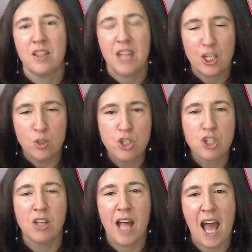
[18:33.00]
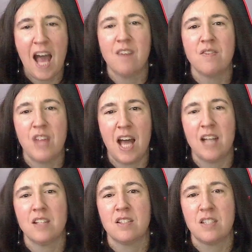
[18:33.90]
that you still have
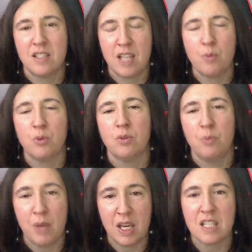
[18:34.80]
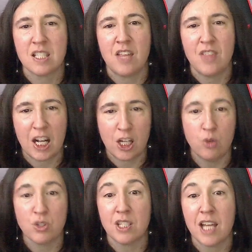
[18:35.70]
that stable base and that
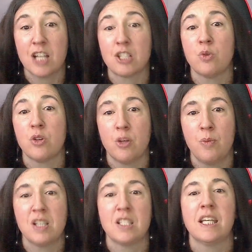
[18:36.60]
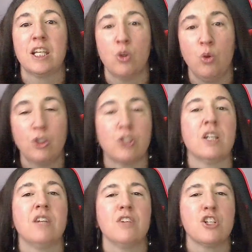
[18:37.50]
close attachment with them as they get older
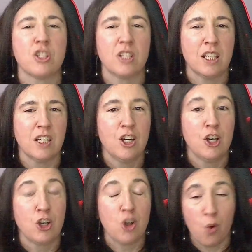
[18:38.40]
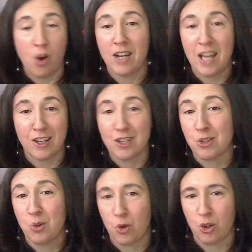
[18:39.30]
and eventually go on out
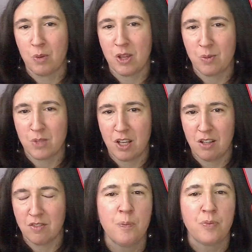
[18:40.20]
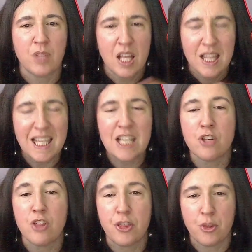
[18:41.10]
into the world by themselves. These
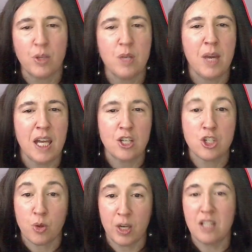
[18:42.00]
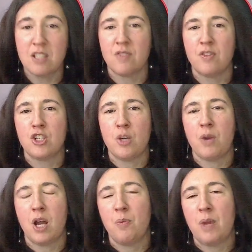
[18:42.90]
are the three main traits of the
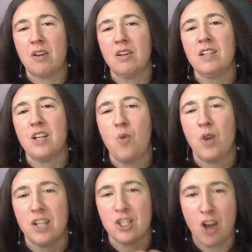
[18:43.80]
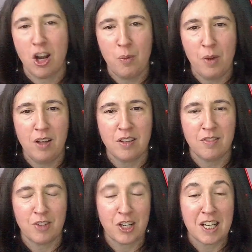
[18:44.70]
Gemini parent I wanted to talk
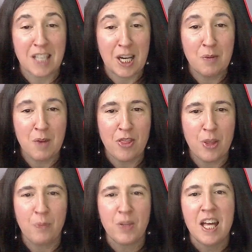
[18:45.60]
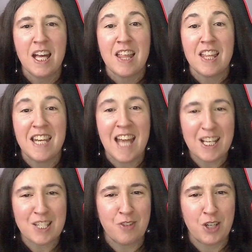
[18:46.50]
about. Very excited about them. The
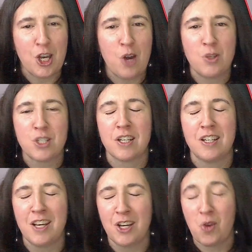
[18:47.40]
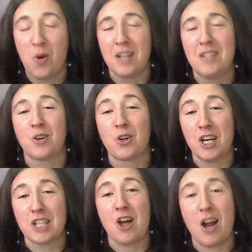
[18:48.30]
next video is we're
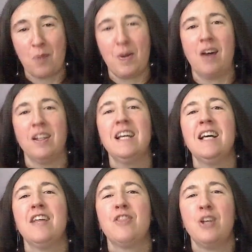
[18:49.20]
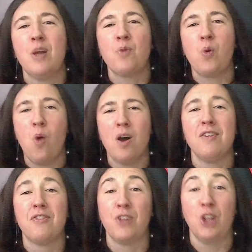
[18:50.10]
going to talk about the number one
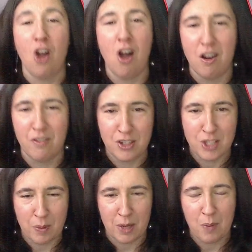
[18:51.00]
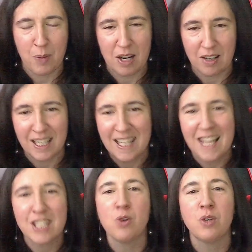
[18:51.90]
flaw of the Gemini parent.
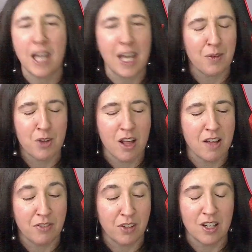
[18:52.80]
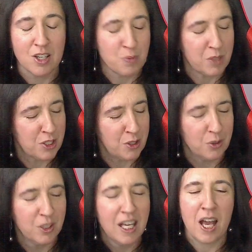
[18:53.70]
It's okay, we all have flaws, me
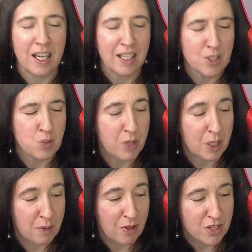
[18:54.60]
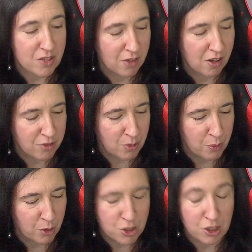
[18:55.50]
too. I can speak about this flaw
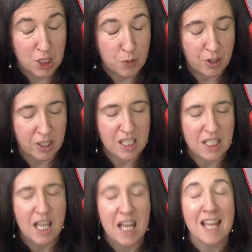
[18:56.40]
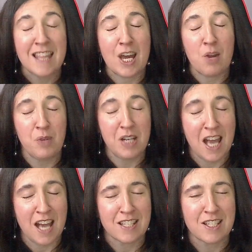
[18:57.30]
from personal experience. That'll be
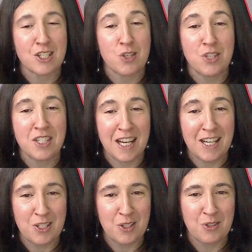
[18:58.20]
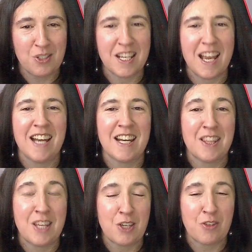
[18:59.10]
next, so stay tuned, and
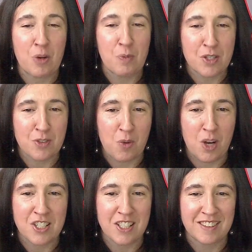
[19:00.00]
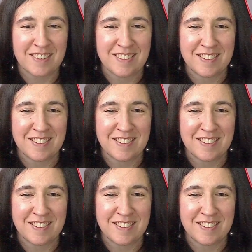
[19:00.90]
thank you very much for watching.